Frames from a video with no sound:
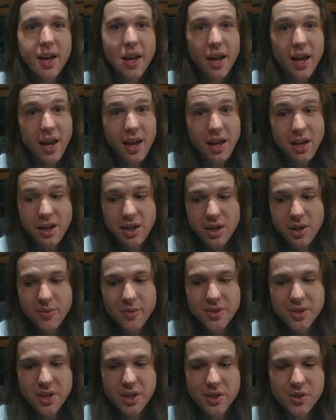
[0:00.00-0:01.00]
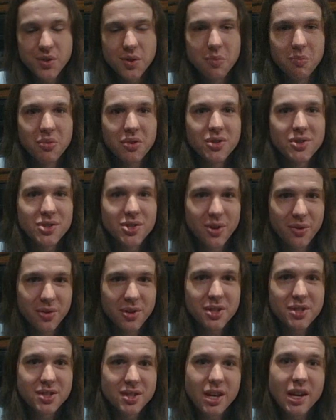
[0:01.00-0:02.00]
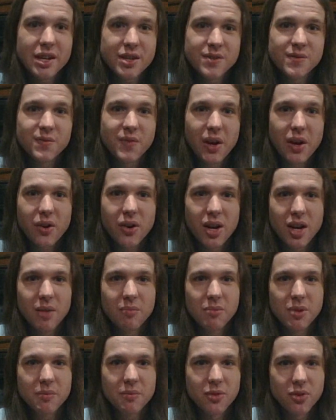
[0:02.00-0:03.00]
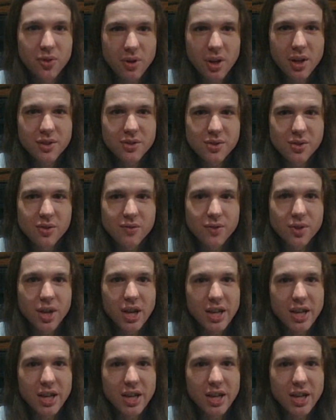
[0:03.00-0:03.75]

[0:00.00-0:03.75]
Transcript: and it was also Persona slash Fire Emblem crossover,